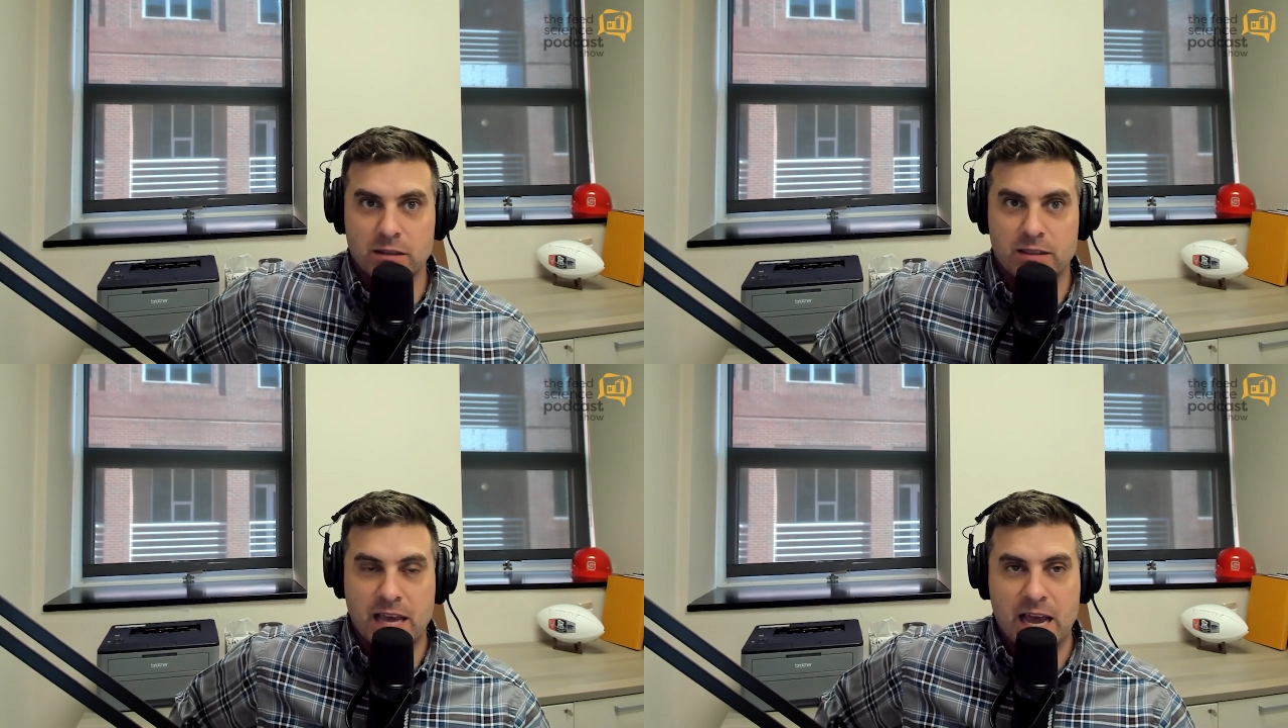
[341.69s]

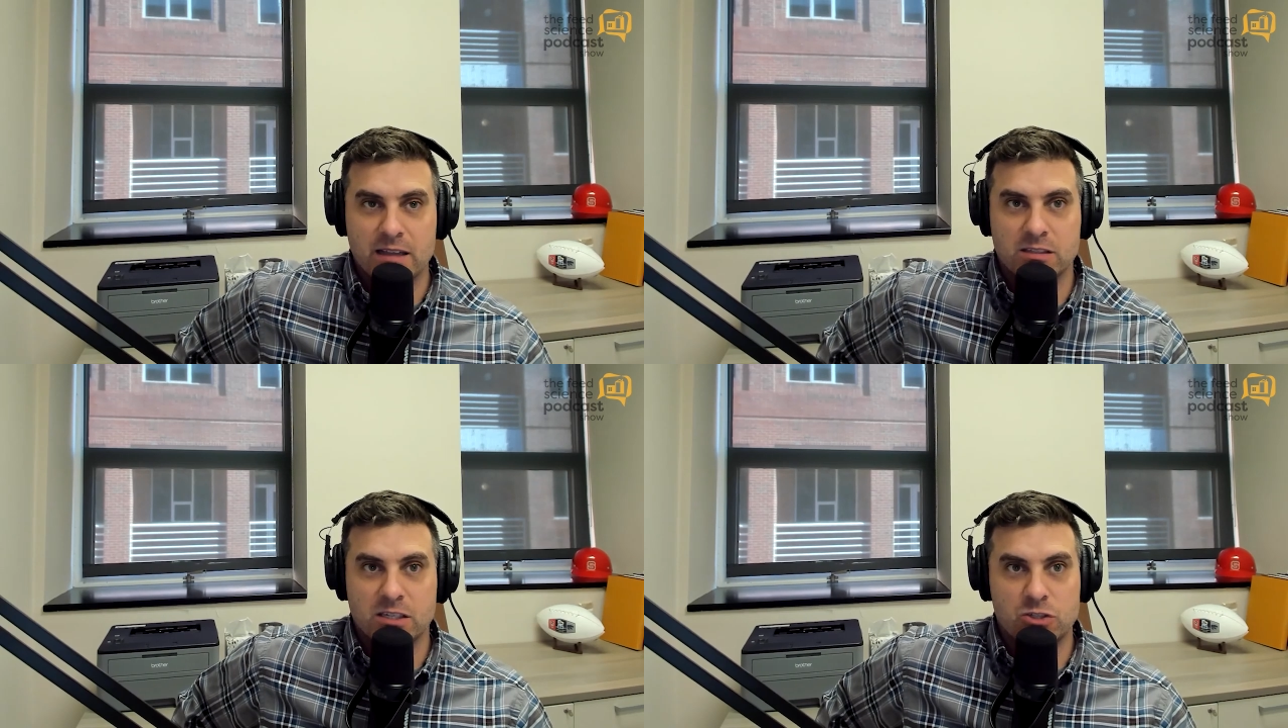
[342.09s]

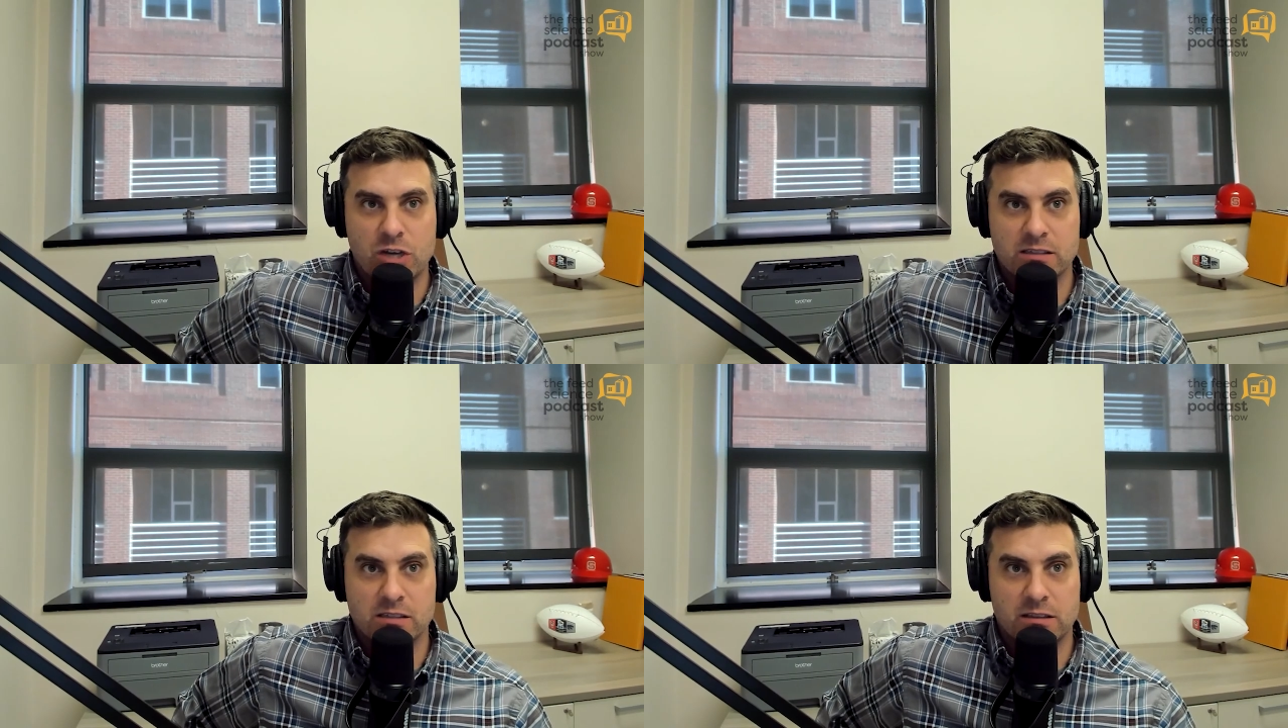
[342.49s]
that
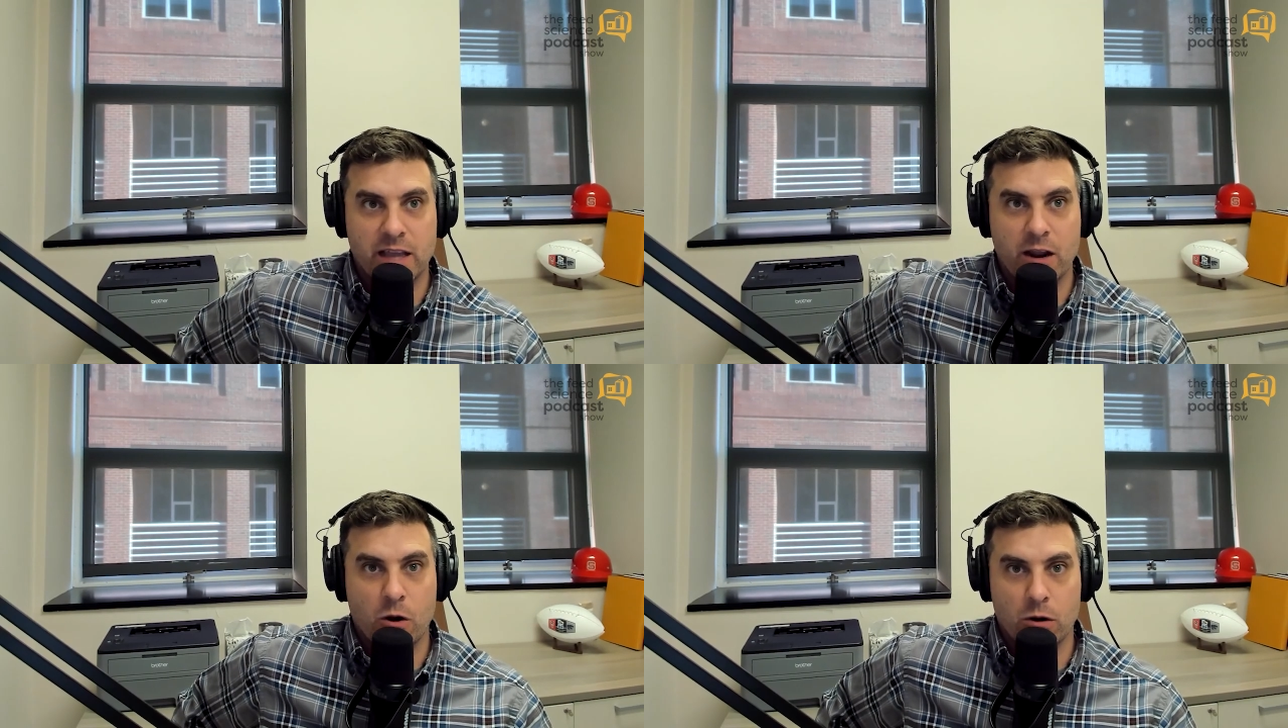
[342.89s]
suggests that
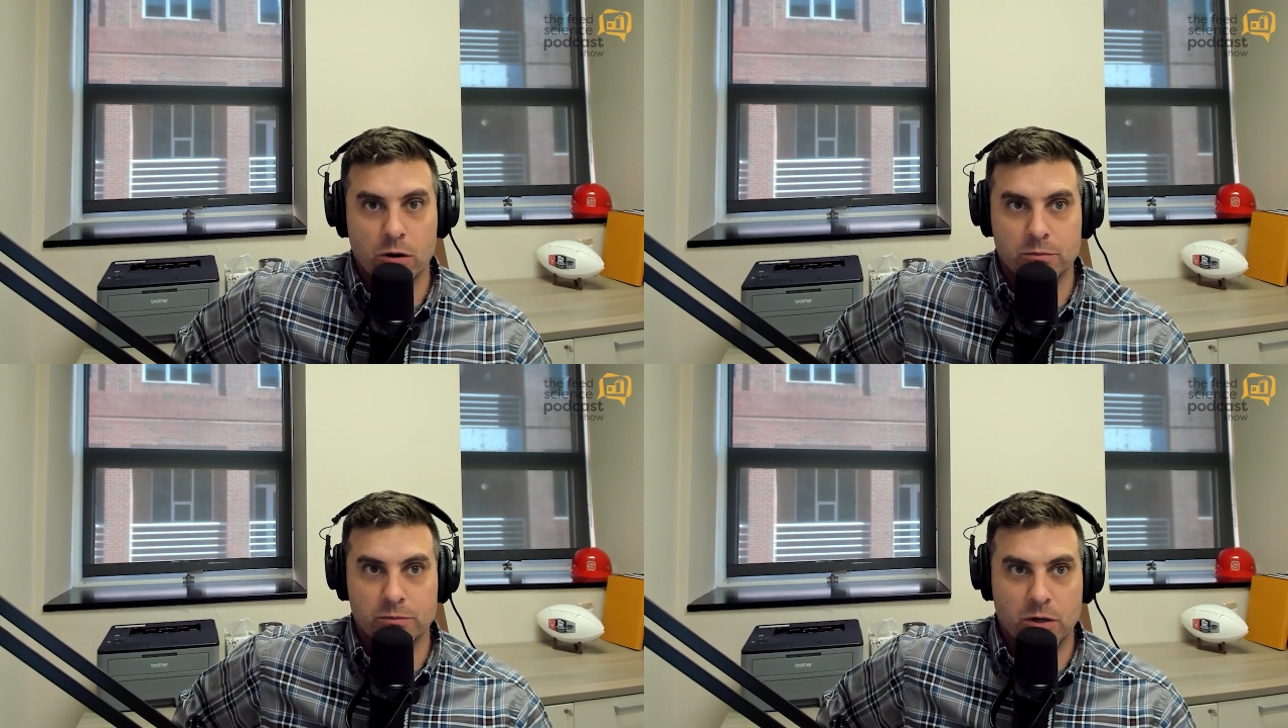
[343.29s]
they
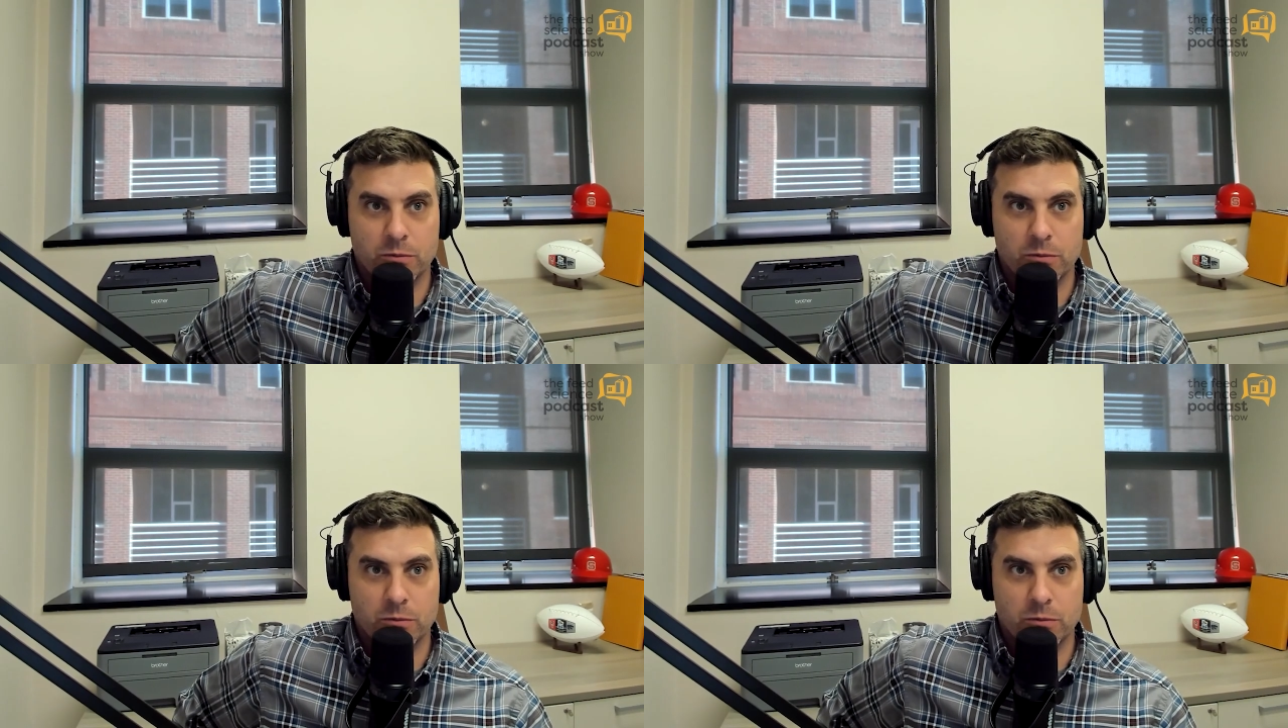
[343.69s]
are